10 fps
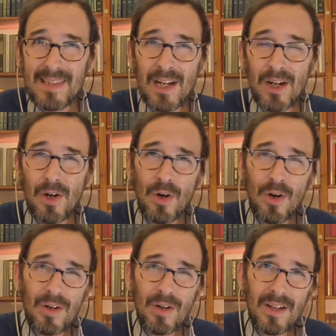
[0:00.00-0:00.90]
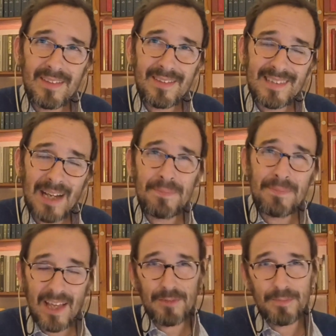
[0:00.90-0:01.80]
But there are
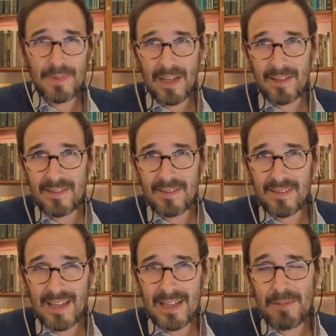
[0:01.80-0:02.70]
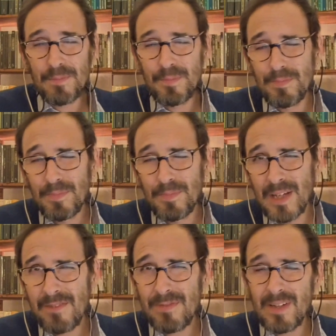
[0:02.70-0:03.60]
some aspects, and I
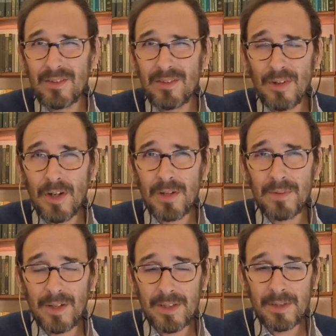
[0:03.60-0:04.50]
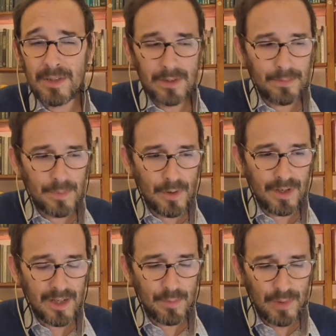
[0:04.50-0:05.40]
briefly talk about them in the
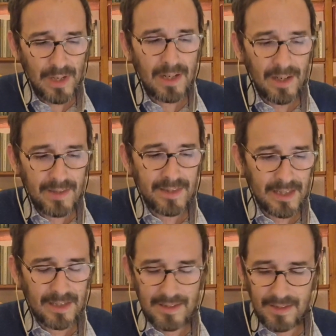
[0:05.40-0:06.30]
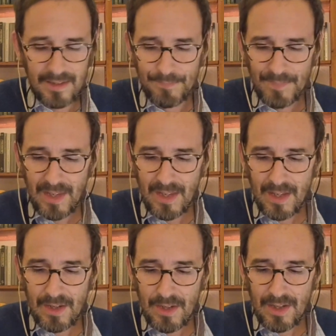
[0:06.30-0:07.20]
book, and I think,
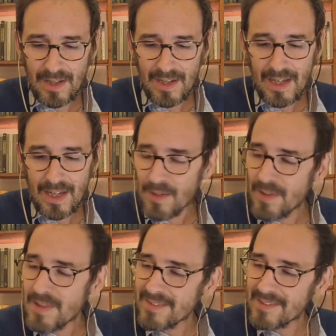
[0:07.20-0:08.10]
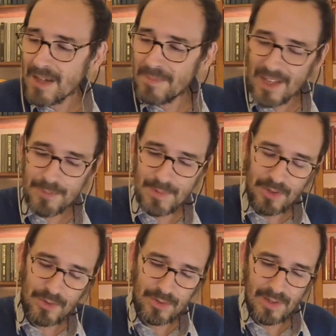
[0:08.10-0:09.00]
there's some
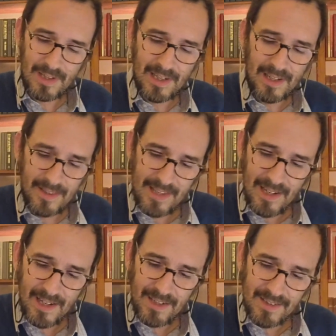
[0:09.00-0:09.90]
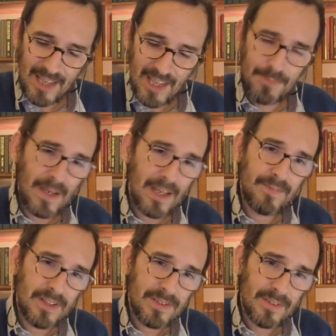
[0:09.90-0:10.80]
aspects, they're like
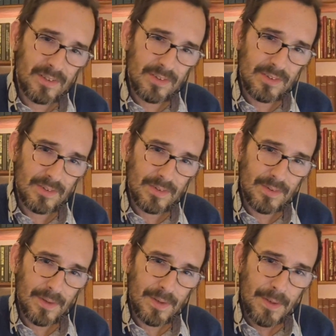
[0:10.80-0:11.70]
deathbed visions,